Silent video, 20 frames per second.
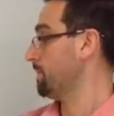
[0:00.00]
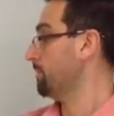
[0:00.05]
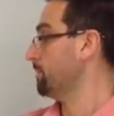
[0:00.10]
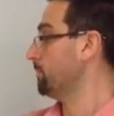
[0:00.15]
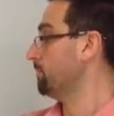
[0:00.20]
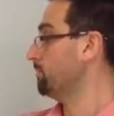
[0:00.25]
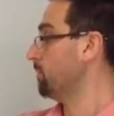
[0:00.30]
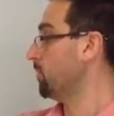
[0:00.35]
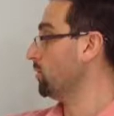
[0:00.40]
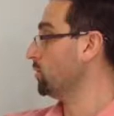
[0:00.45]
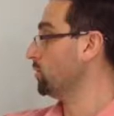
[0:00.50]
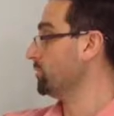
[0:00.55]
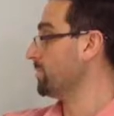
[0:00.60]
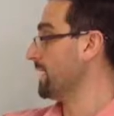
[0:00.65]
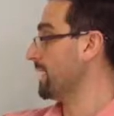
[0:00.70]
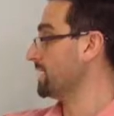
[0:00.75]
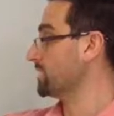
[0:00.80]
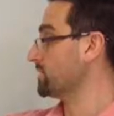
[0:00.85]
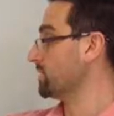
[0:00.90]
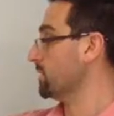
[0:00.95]
the molar
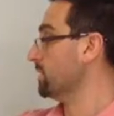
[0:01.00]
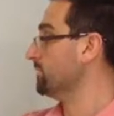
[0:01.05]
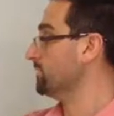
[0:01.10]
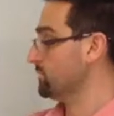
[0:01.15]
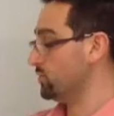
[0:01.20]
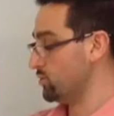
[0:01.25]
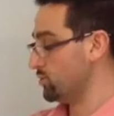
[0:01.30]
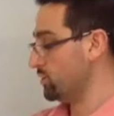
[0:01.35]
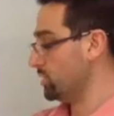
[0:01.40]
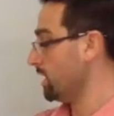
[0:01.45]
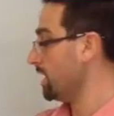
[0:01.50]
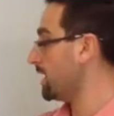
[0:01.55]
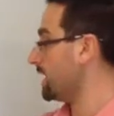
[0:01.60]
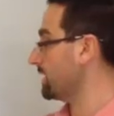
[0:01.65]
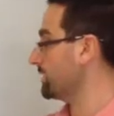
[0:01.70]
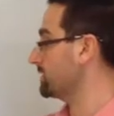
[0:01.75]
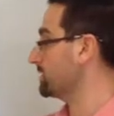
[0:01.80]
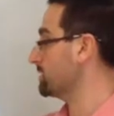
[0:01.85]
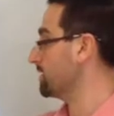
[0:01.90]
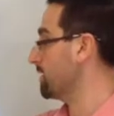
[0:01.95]
mass of
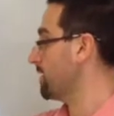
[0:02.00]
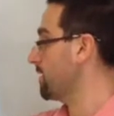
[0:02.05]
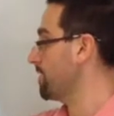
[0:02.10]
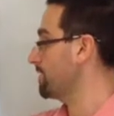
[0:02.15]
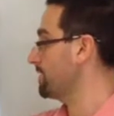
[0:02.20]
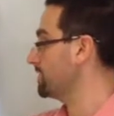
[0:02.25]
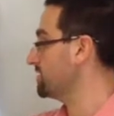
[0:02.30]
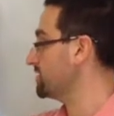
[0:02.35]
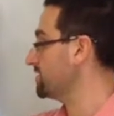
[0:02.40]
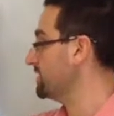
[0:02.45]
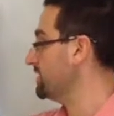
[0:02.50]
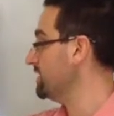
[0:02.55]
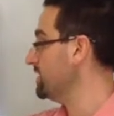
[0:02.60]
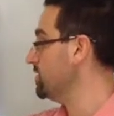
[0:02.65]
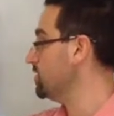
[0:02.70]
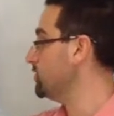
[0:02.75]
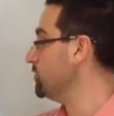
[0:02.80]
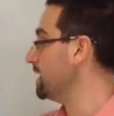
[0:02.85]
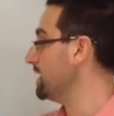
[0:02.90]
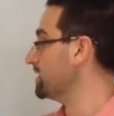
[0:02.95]
just the
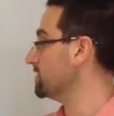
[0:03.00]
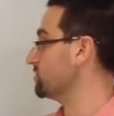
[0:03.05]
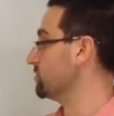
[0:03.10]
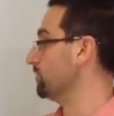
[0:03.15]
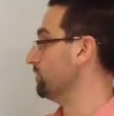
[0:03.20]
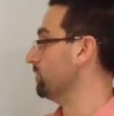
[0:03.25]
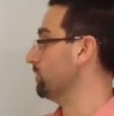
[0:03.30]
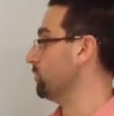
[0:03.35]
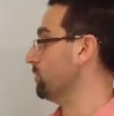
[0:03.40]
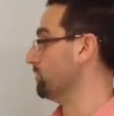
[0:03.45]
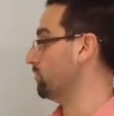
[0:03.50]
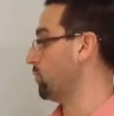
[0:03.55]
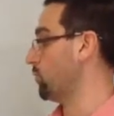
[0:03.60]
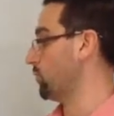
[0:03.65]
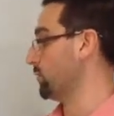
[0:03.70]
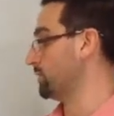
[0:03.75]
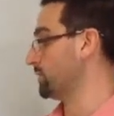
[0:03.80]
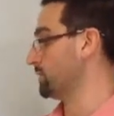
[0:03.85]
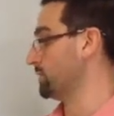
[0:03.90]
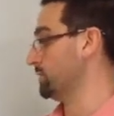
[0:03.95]
CuSO4
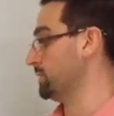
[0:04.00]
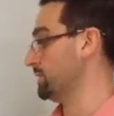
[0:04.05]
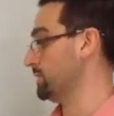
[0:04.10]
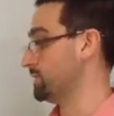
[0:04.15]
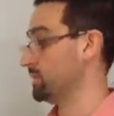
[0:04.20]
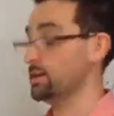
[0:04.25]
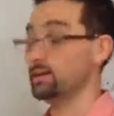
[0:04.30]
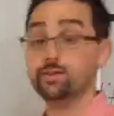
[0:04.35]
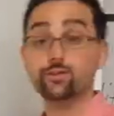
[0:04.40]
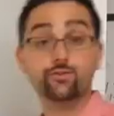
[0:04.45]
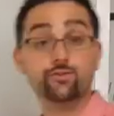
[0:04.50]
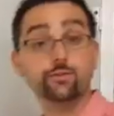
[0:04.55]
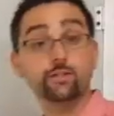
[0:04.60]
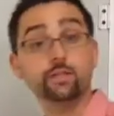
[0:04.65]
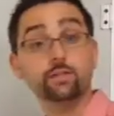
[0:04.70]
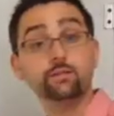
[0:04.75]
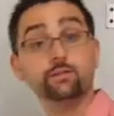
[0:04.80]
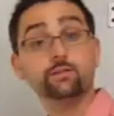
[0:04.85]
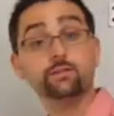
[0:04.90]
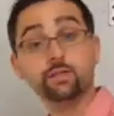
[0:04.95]
portion is
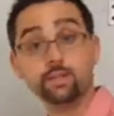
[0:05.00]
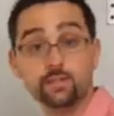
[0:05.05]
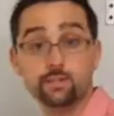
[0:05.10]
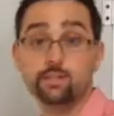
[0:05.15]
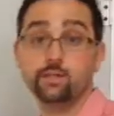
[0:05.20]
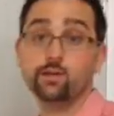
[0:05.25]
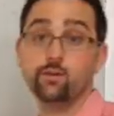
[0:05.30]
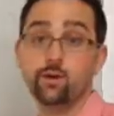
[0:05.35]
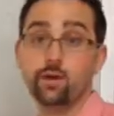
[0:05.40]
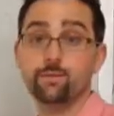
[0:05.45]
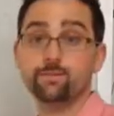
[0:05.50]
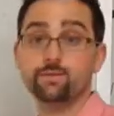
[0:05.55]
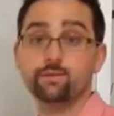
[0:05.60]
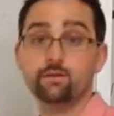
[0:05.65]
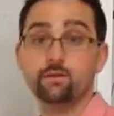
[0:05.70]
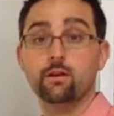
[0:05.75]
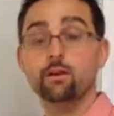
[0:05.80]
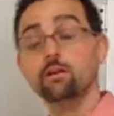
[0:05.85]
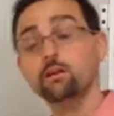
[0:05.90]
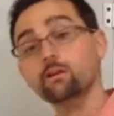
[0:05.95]
160 grams.
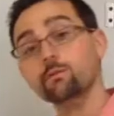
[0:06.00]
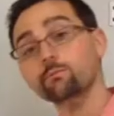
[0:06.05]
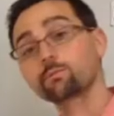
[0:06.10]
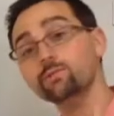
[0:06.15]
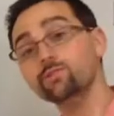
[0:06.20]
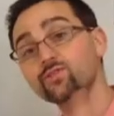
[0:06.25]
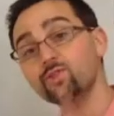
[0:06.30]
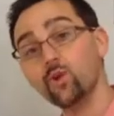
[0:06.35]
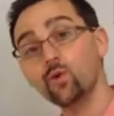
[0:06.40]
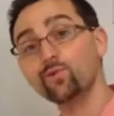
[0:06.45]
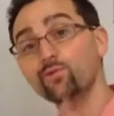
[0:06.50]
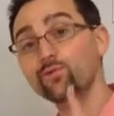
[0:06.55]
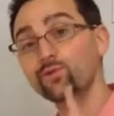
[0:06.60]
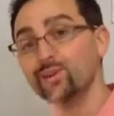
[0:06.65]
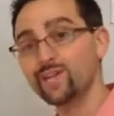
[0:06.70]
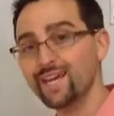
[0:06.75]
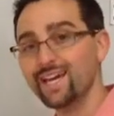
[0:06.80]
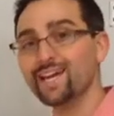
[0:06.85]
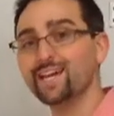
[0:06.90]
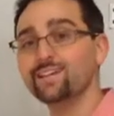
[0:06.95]
But don't
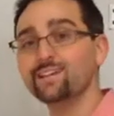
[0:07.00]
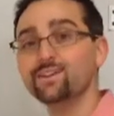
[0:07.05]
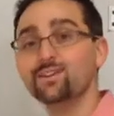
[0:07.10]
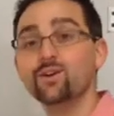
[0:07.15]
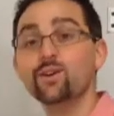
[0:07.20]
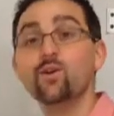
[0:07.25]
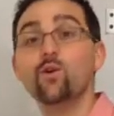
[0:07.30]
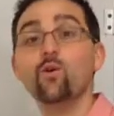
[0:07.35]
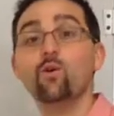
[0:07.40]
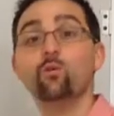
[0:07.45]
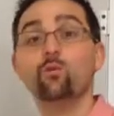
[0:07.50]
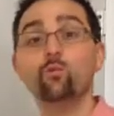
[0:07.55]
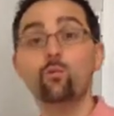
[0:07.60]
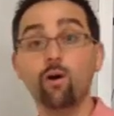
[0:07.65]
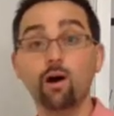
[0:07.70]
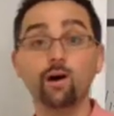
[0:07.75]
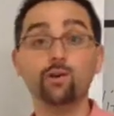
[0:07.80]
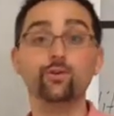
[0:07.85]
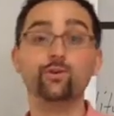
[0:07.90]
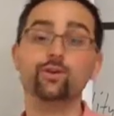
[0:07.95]
forget,
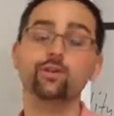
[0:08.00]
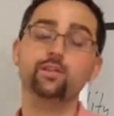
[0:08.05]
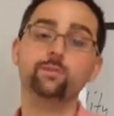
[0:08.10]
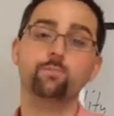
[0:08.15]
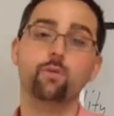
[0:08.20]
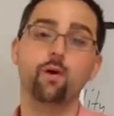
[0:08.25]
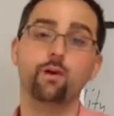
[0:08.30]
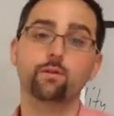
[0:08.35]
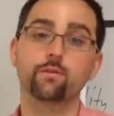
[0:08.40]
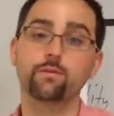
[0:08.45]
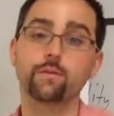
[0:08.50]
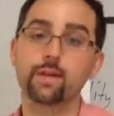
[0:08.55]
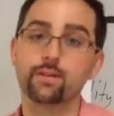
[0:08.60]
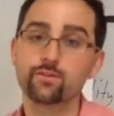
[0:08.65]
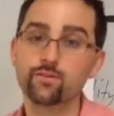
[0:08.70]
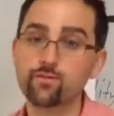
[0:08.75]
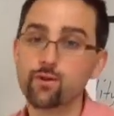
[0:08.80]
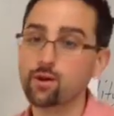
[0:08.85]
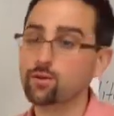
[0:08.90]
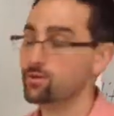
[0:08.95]
water is part of
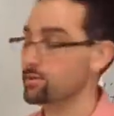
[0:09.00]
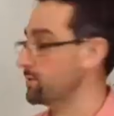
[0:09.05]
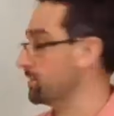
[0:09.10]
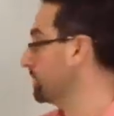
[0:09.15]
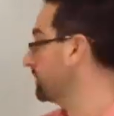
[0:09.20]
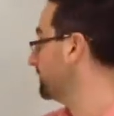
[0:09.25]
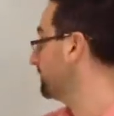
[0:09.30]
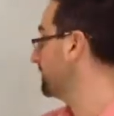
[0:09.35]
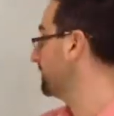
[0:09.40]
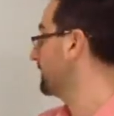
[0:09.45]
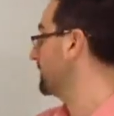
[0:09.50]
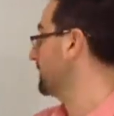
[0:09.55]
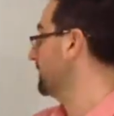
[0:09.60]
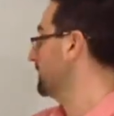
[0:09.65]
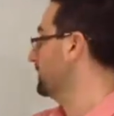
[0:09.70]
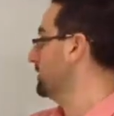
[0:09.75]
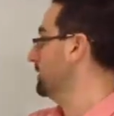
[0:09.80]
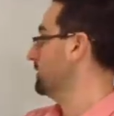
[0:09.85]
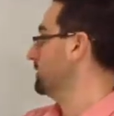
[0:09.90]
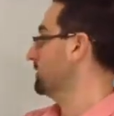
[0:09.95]
that structure.
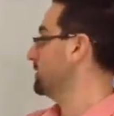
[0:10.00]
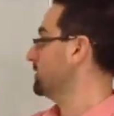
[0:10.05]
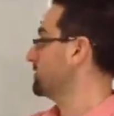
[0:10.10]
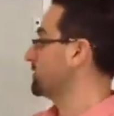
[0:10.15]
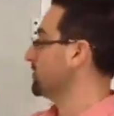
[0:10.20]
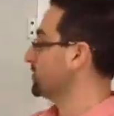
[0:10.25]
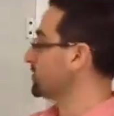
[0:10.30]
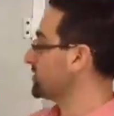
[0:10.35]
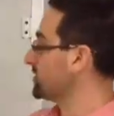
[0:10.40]
So